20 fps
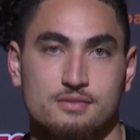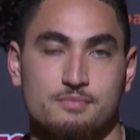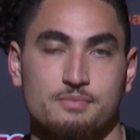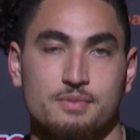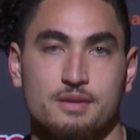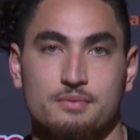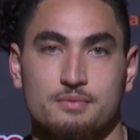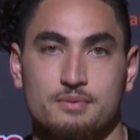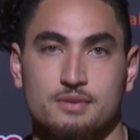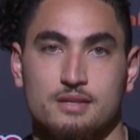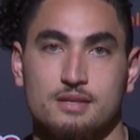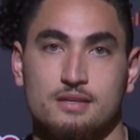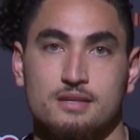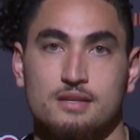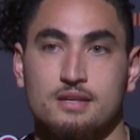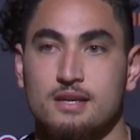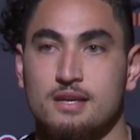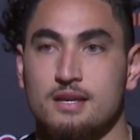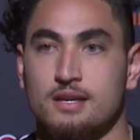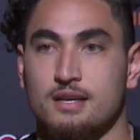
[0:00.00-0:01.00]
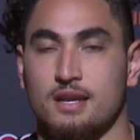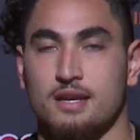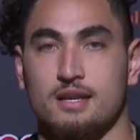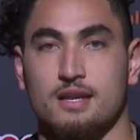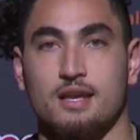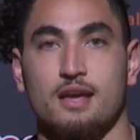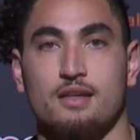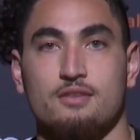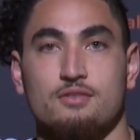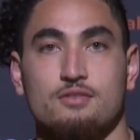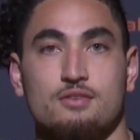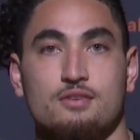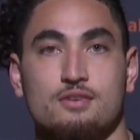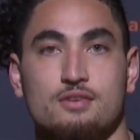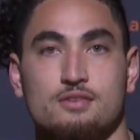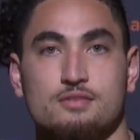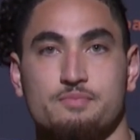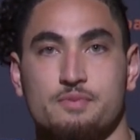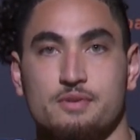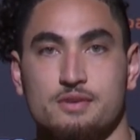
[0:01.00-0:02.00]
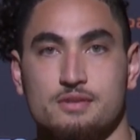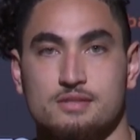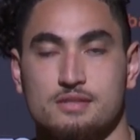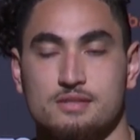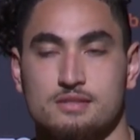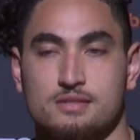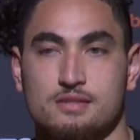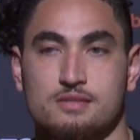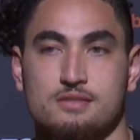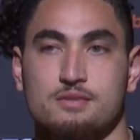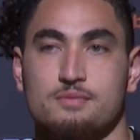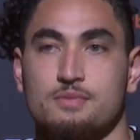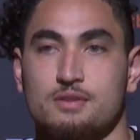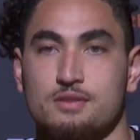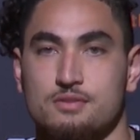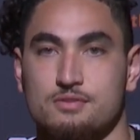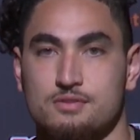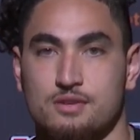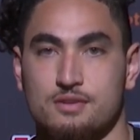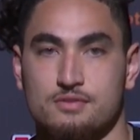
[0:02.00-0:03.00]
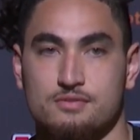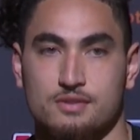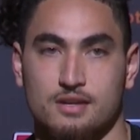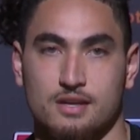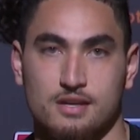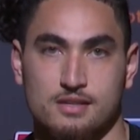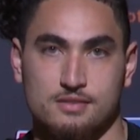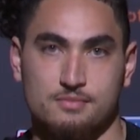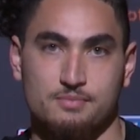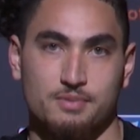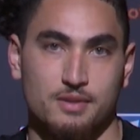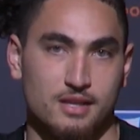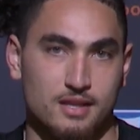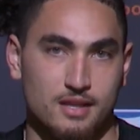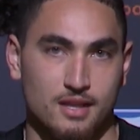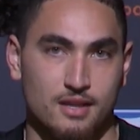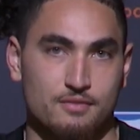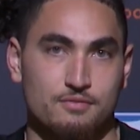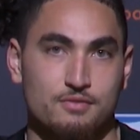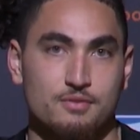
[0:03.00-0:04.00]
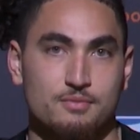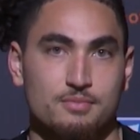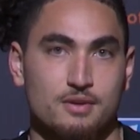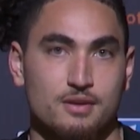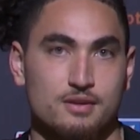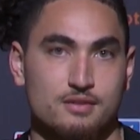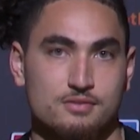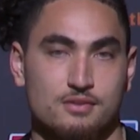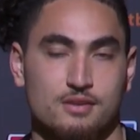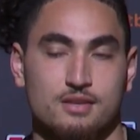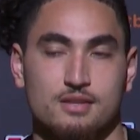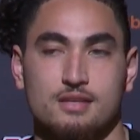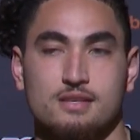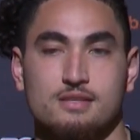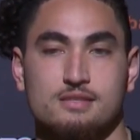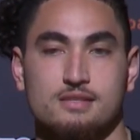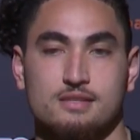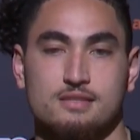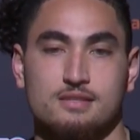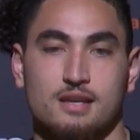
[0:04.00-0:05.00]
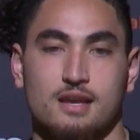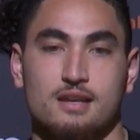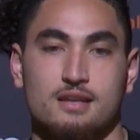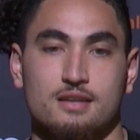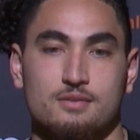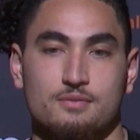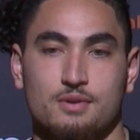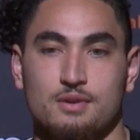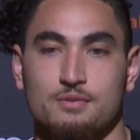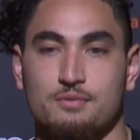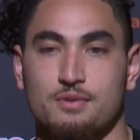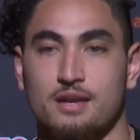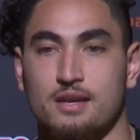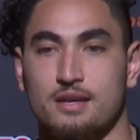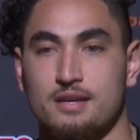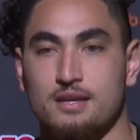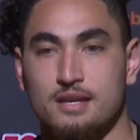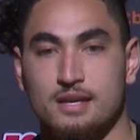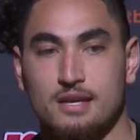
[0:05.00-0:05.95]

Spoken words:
and be able to kind of gather their experiences, because some of those transfer guys have played a lot of football. So I think it's exciting one way.